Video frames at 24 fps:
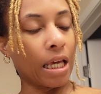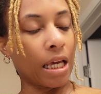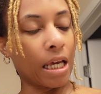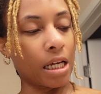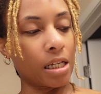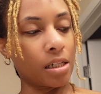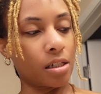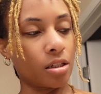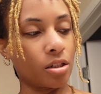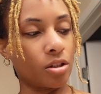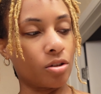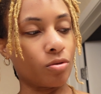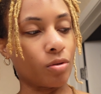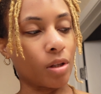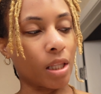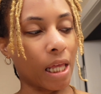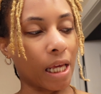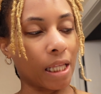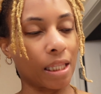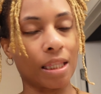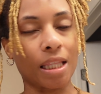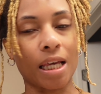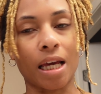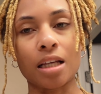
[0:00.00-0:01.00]
And just do it
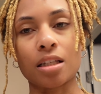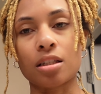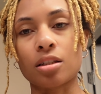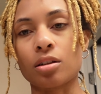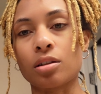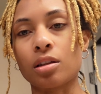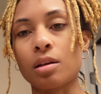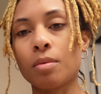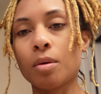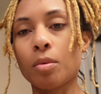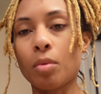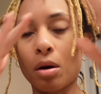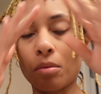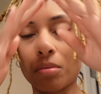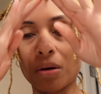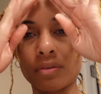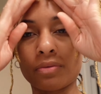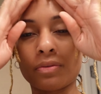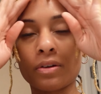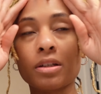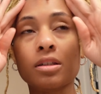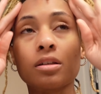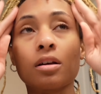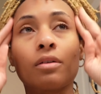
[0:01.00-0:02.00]
like that. So let me wipe my
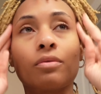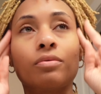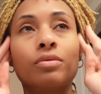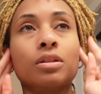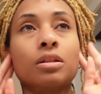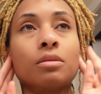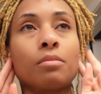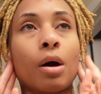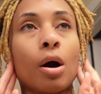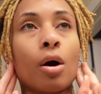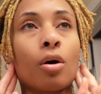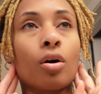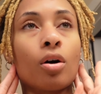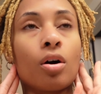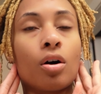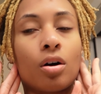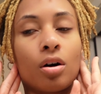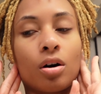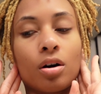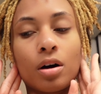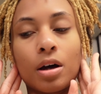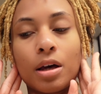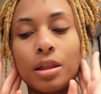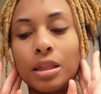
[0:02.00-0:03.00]
face off with some
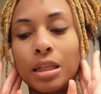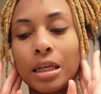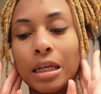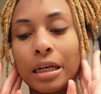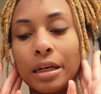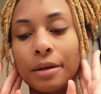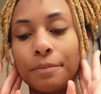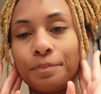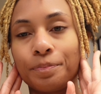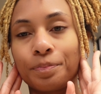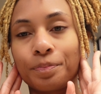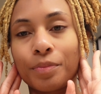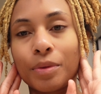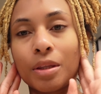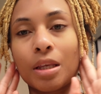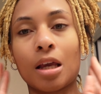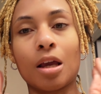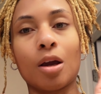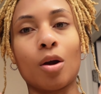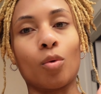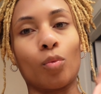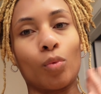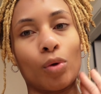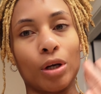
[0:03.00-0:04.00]
alcohol and then
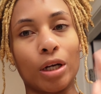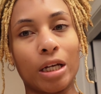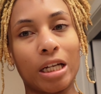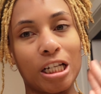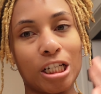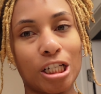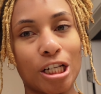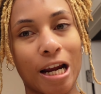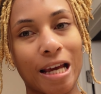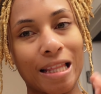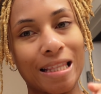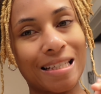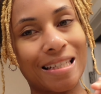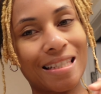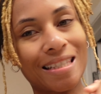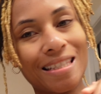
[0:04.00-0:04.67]
we're going to try this